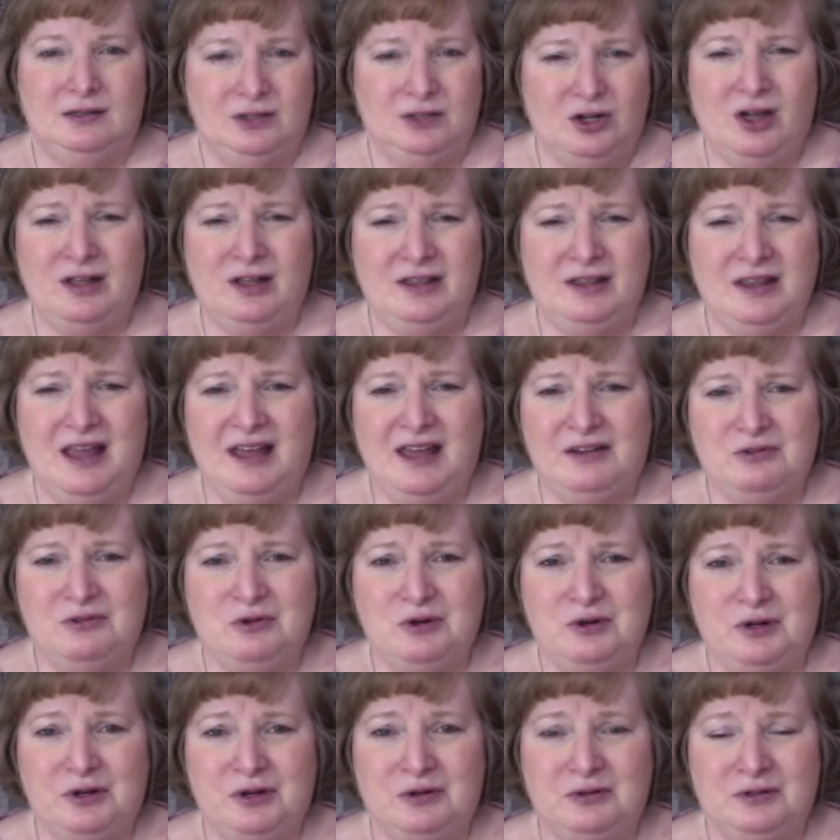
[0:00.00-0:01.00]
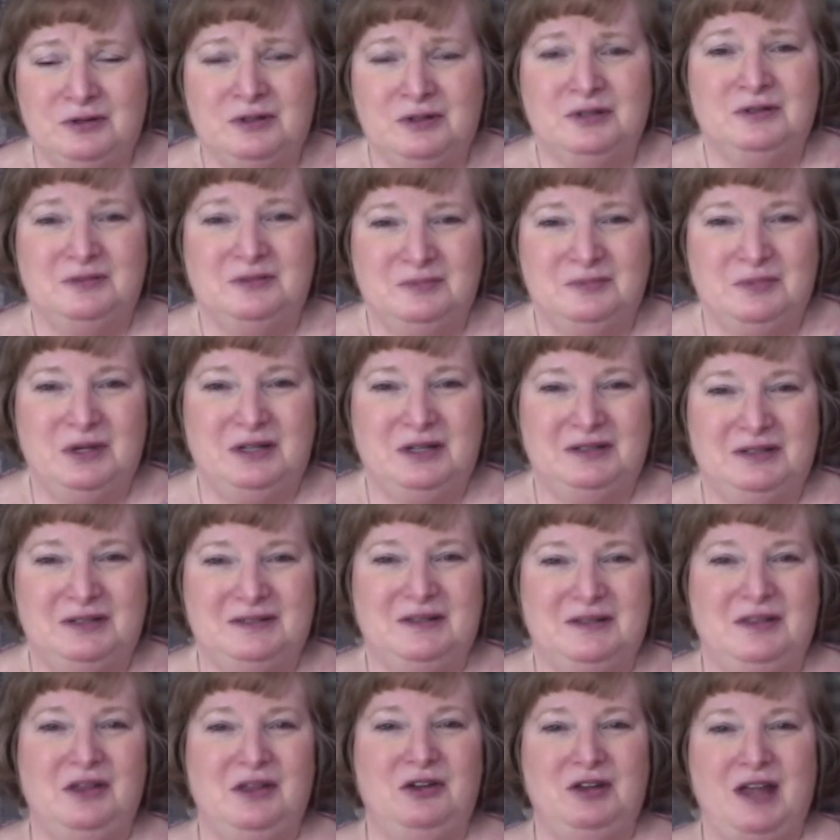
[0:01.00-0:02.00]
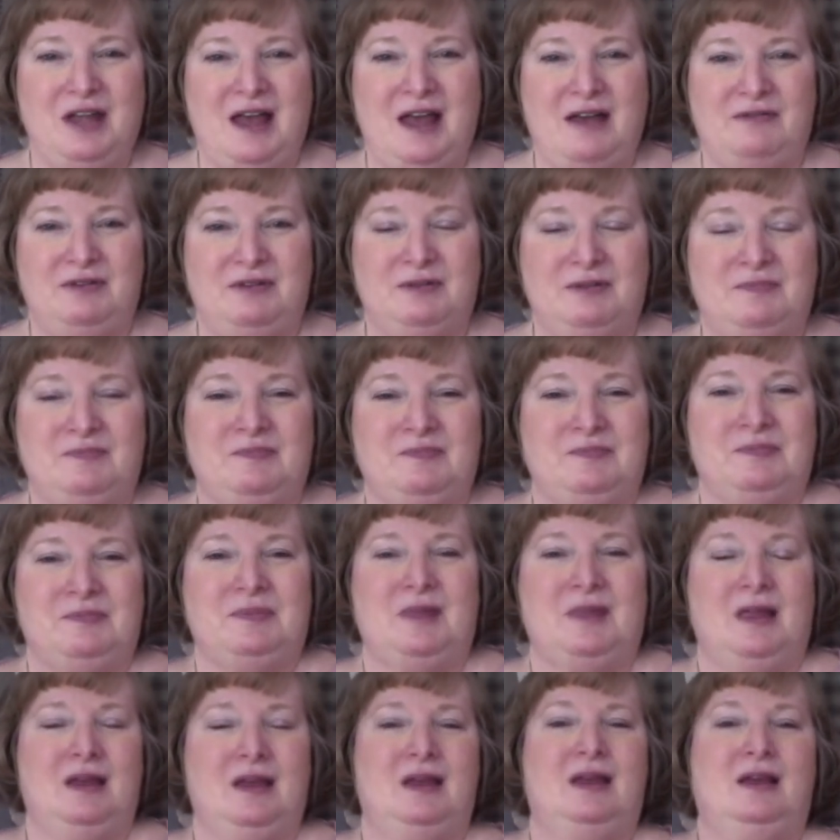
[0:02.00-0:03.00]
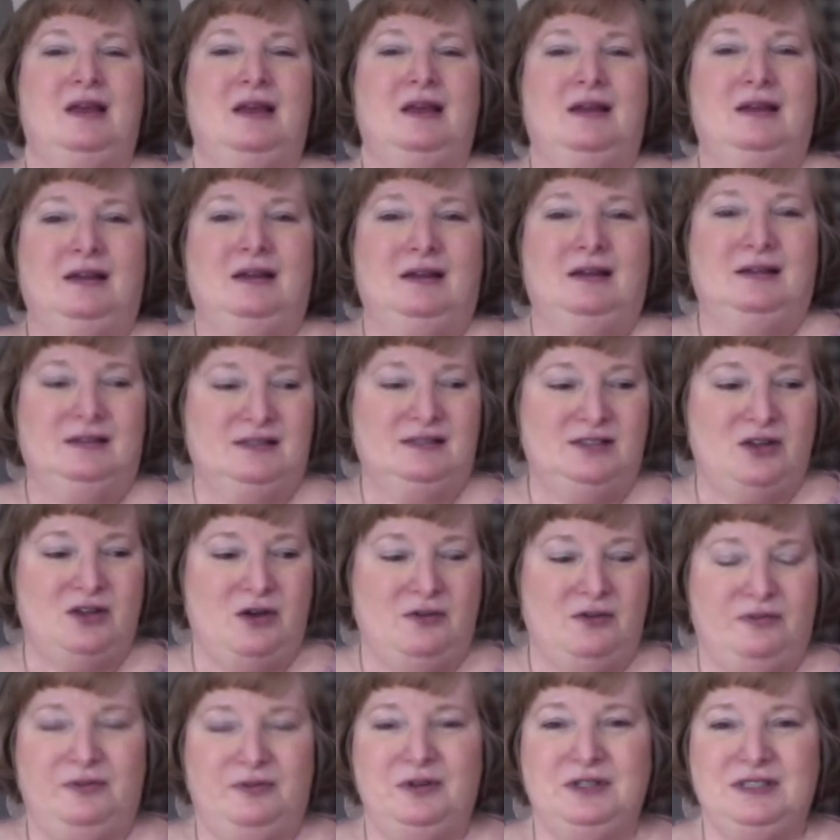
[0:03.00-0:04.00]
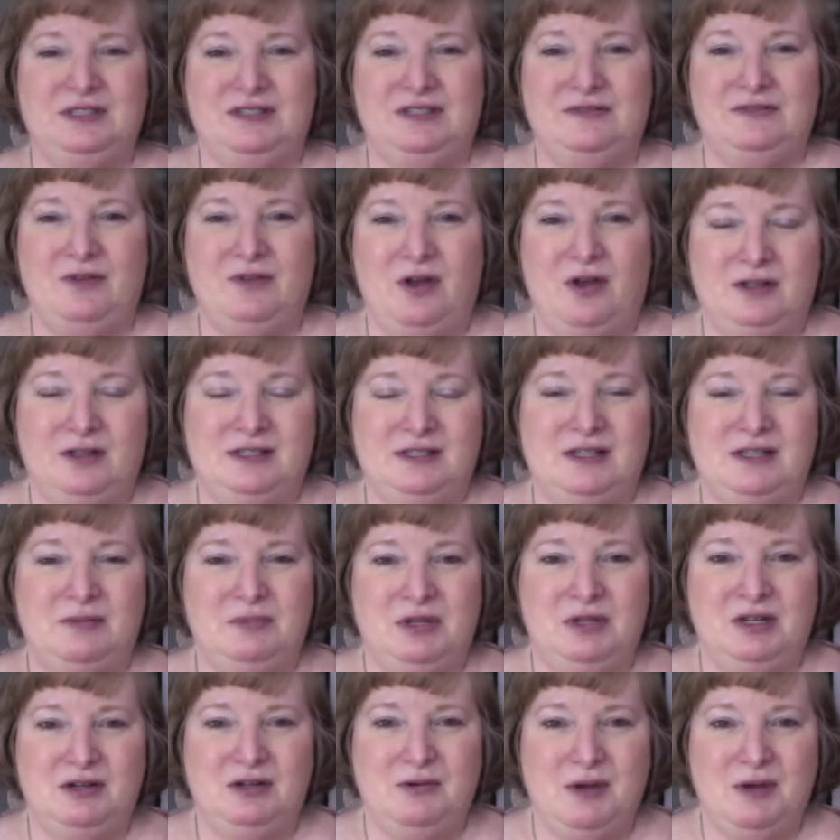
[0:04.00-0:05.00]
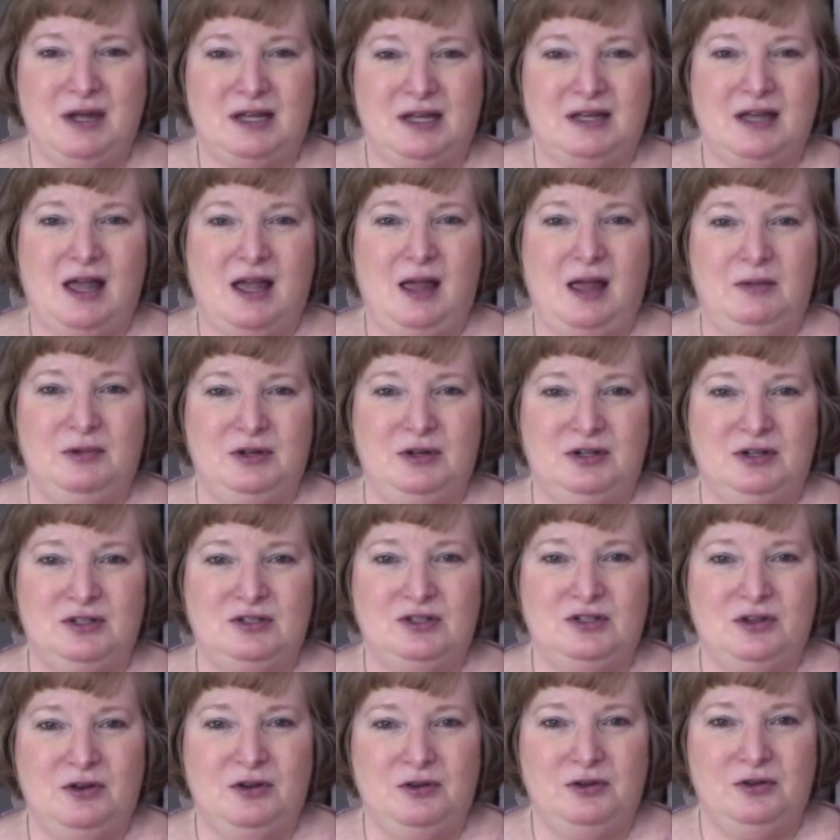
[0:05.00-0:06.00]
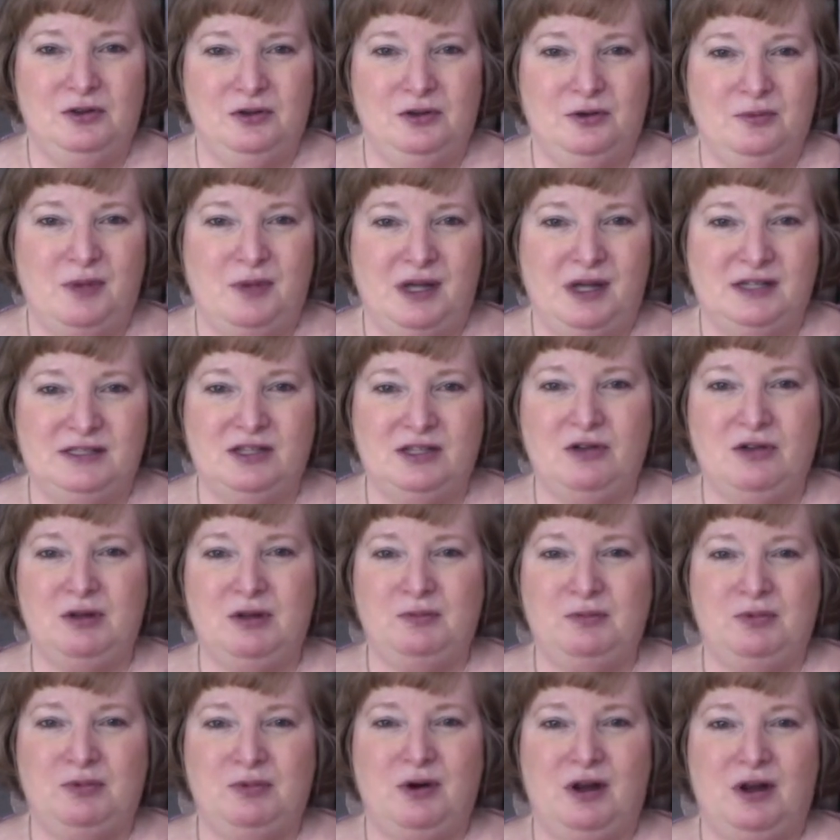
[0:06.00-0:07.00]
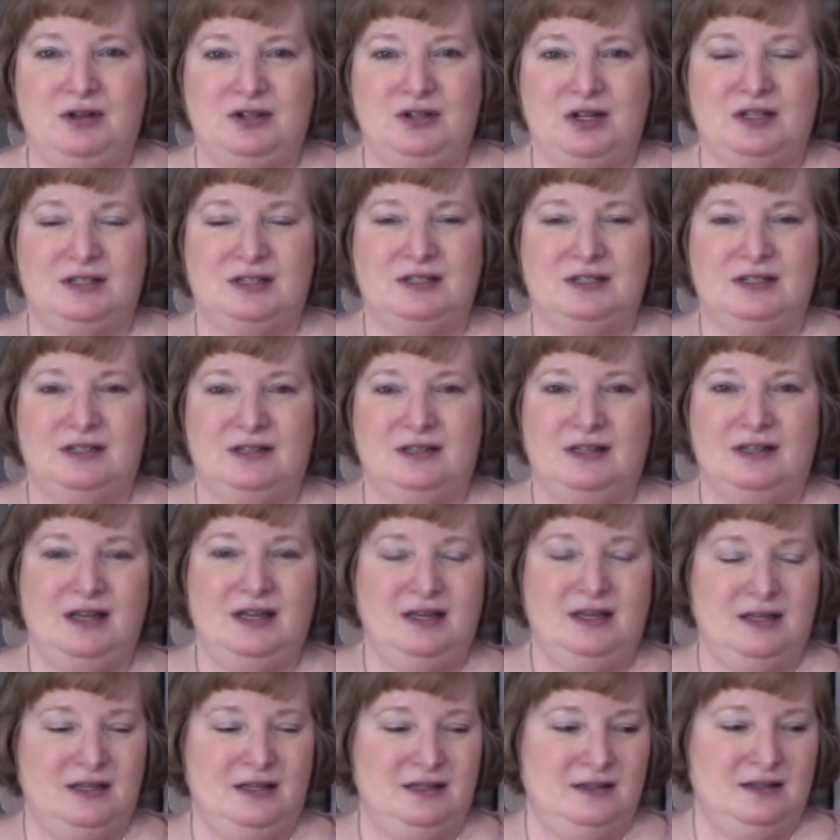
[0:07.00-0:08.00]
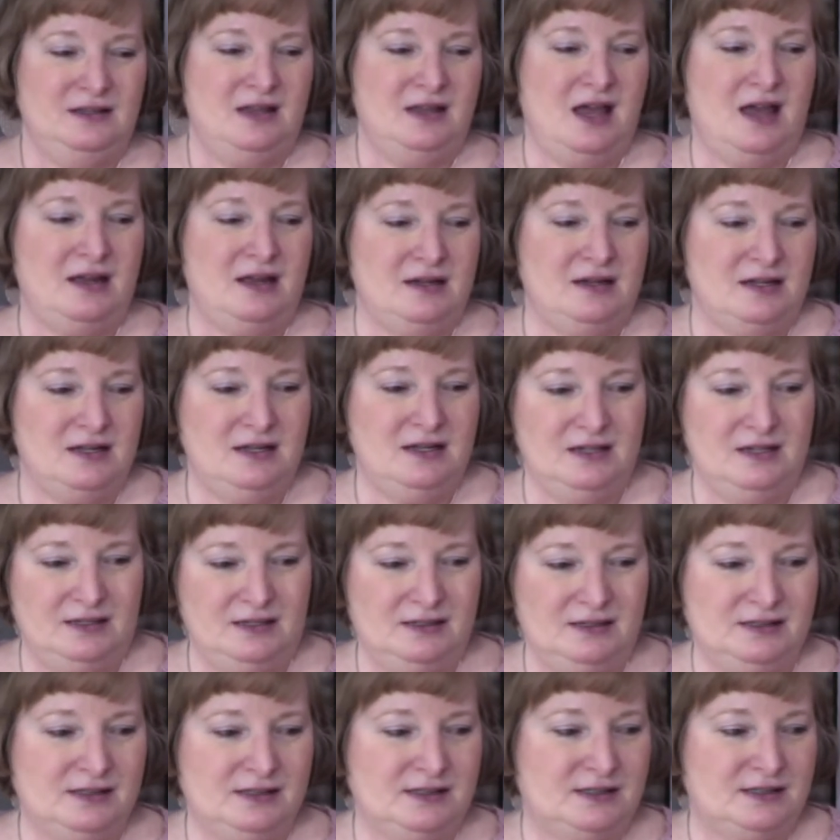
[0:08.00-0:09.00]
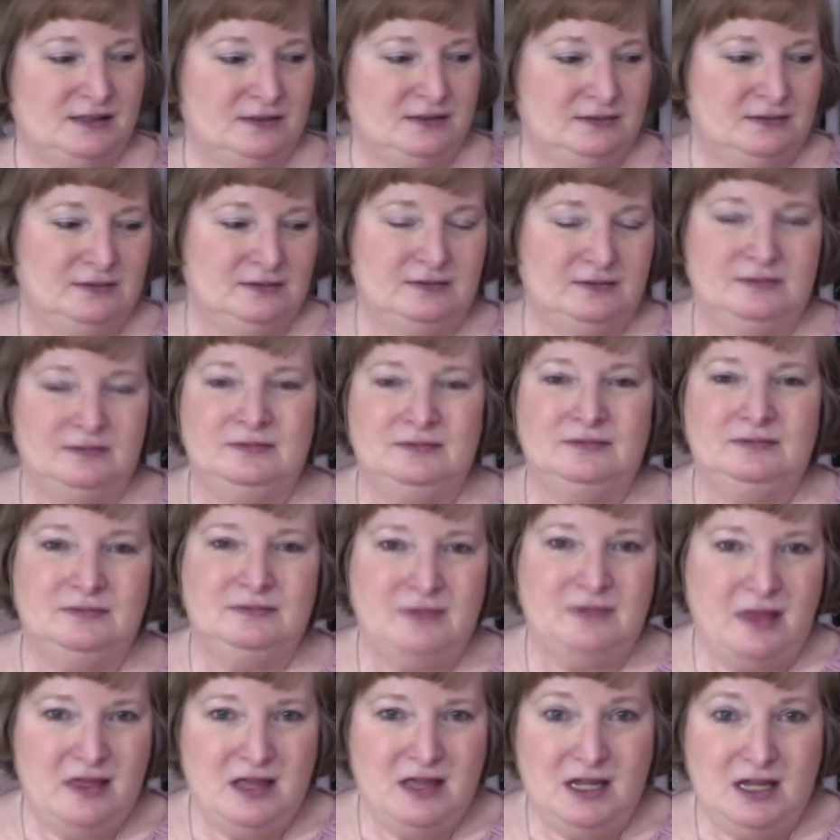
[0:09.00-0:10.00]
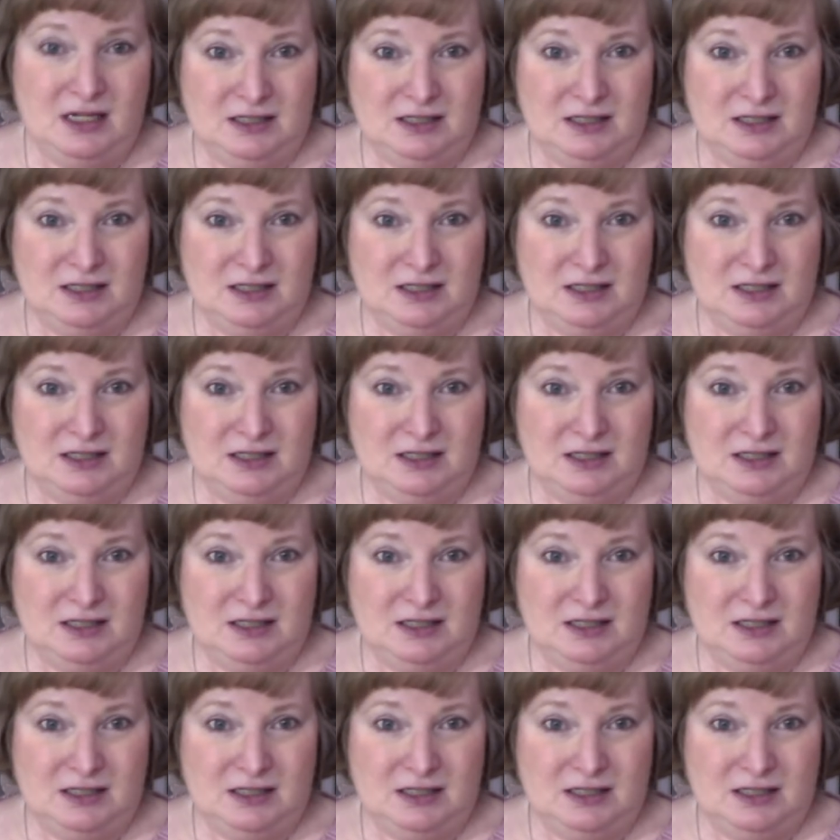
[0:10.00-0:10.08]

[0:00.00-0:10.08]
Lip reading: order, but there you have it. So first of all, something quick, I'm going to show you my sewing project, and that is this.